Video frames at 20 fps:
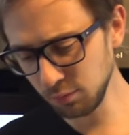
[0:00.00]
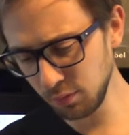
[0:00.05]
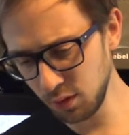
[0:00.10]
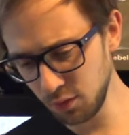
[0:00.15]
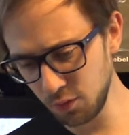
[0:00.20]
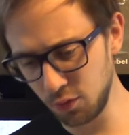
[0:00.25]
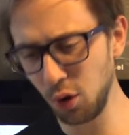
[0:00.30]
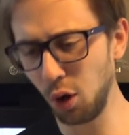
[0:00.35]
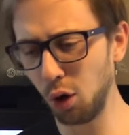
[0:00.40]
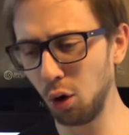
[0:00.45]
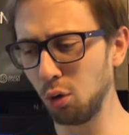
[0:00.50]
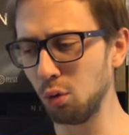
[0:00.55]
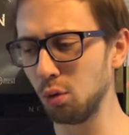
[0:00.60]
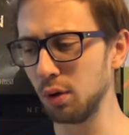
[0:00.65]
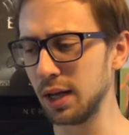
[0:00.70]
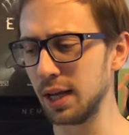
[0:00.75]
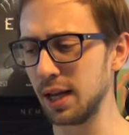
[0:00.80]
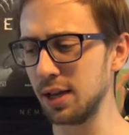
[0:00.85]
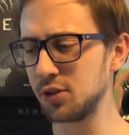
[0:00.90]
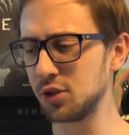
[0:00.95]

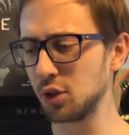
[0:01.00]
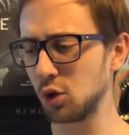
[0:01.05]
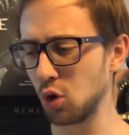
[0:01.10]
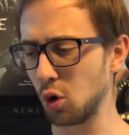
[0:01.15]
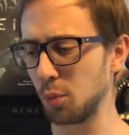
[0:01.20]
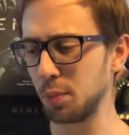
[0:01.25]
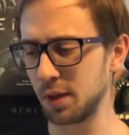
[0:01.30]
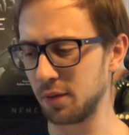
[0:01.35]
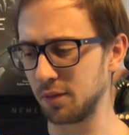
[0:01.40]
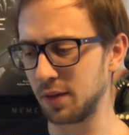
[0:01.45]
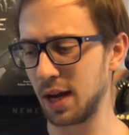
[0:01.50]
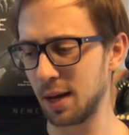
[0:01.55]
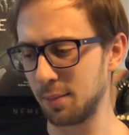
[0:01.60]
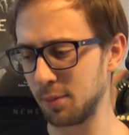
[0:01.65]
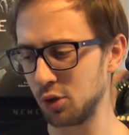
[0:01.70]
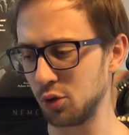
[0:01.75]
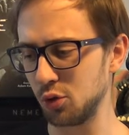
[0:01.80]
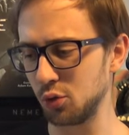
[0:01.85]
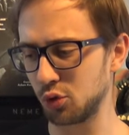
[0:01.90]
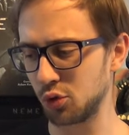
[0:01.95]
Though it's a cooperative game
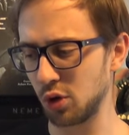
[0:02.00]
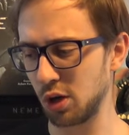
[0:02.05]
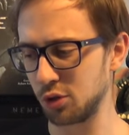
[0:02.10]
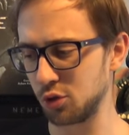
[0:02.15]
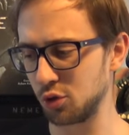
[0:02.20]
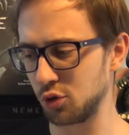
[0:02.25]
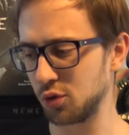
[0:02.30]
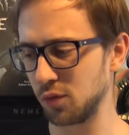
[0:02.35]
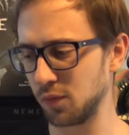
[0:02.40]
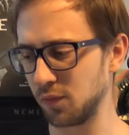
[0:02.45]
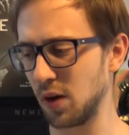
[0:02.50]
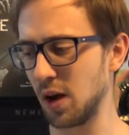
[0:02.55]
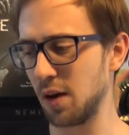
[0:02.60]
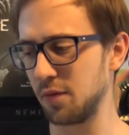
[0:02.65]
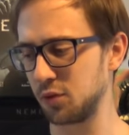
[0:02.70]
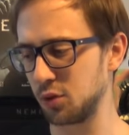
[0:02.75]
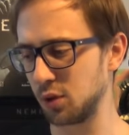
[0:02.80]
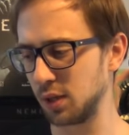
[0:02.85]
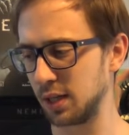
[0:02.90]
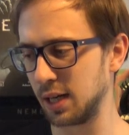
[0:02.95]
and you try to
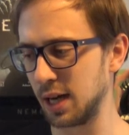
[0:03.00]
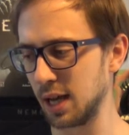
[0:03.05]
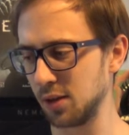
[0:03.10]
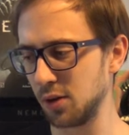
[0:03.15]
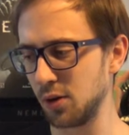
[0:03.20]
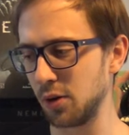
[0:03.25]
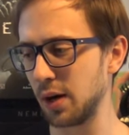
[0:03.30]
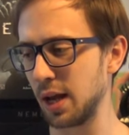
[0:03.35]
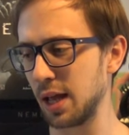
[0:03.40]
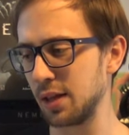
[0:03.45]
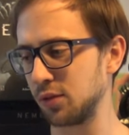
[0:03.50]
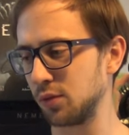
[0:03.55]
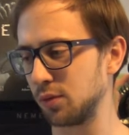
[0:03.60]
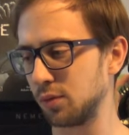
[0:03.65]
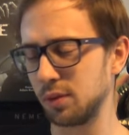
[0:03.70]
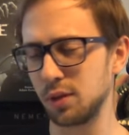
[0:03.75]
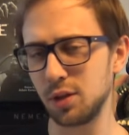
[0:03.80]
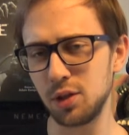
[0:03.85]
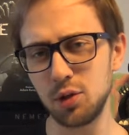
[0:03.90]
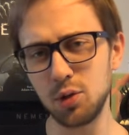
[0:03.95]
survive together, and
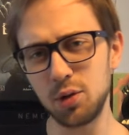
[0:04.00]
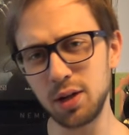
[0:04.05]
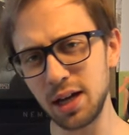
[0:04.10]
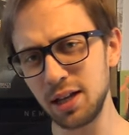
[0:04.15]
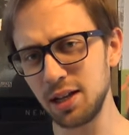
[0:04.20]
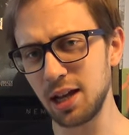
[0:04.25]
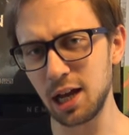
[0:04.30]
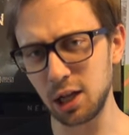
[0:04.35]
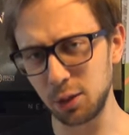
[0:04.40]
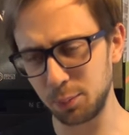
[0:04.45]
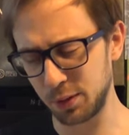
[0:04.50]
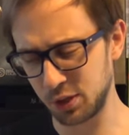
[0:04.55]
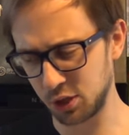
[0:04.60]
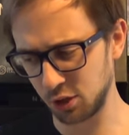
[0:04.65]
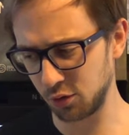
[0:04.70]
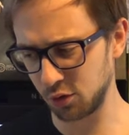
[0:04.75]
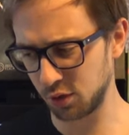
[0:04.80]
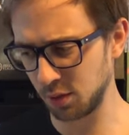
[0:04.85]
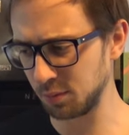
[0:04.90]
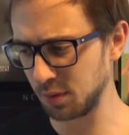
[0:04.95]
you kind of help each
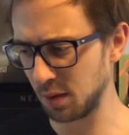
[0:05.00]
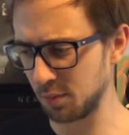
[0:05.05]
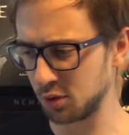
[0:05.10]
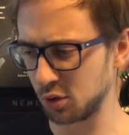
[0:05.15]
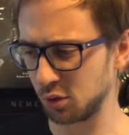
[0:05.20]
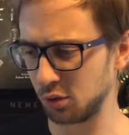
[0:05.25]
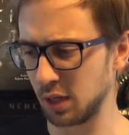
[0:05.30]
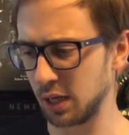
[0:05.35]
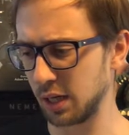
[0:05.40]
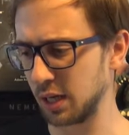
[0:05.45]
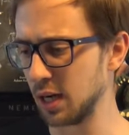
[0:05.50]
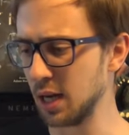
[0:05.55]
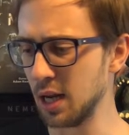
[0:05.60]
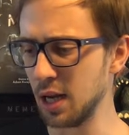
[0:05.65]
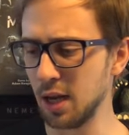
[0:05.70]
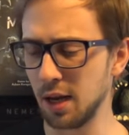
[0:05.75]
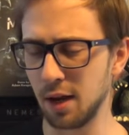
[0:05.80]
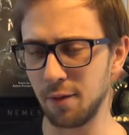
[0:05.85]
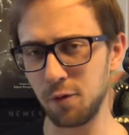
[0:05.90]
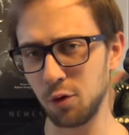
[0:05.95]
other. Sometimes you, like,
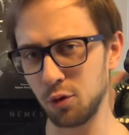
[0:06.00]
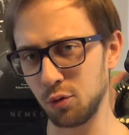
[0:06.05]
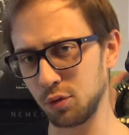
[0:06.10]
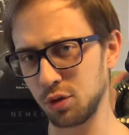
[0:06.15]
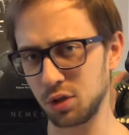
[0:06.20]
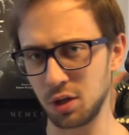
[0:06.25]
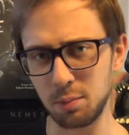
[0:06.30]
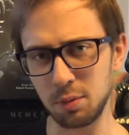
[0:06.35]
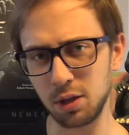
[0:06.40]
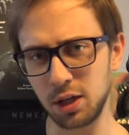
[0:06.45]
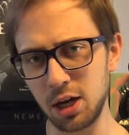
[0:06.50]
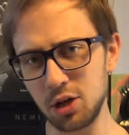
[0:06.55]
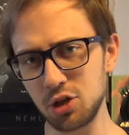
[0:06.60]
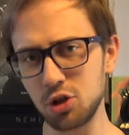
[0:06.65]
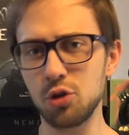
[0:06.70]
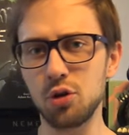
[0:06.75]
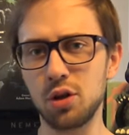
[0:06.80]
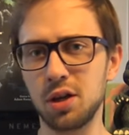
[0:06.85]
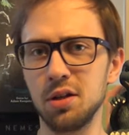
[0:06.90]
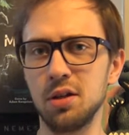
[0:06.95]
if you're on the same
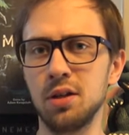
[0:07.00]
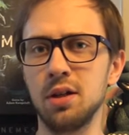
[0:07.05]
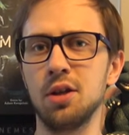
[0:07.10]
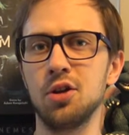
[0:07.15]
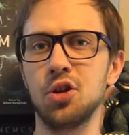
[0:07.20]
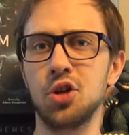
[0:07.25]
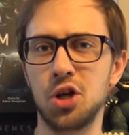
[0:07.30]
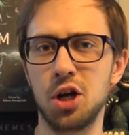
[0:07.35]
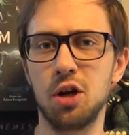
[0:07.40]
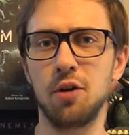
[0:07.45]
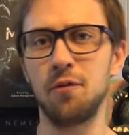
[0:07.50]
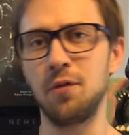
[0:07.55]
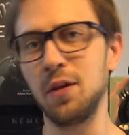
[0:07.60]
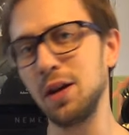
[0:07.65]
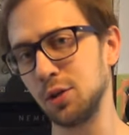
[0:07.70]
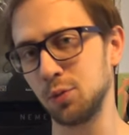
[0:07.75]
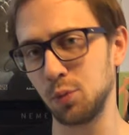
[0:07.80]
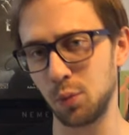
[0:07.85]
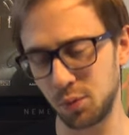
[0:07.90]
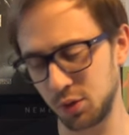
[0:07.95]
location, you can uh, share
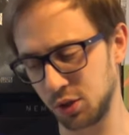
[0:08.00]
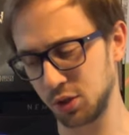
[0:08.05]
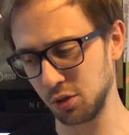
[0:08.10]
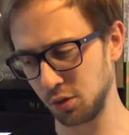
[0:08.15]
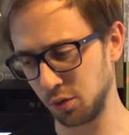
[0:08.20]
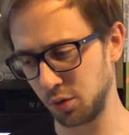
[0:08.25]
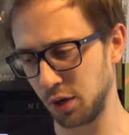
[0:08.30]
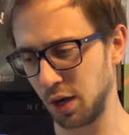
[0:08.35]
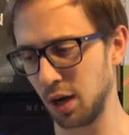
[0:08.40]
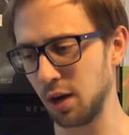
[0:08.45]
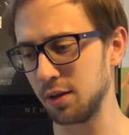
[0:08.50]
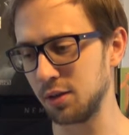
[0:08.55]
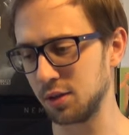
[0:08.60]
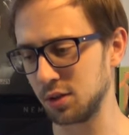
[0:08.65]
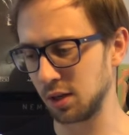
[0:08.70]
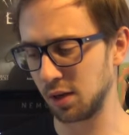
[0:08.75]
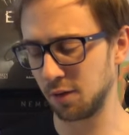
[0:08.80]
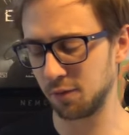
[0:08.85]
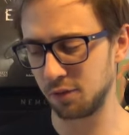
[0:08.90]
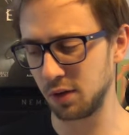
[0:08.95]
things with each other. Yeah,
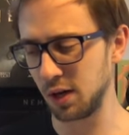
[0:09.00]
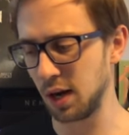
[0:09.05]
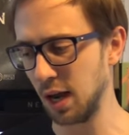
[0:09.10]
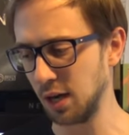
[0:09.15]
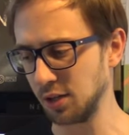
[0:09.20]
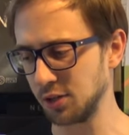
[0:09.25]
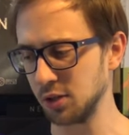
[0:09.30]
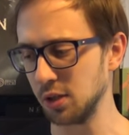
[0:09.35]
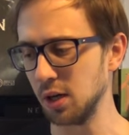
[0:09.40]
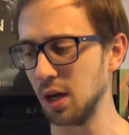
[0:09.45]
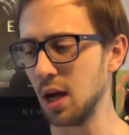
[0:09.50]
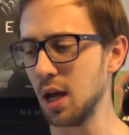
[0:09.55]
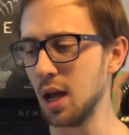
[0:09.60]
it's like a free action.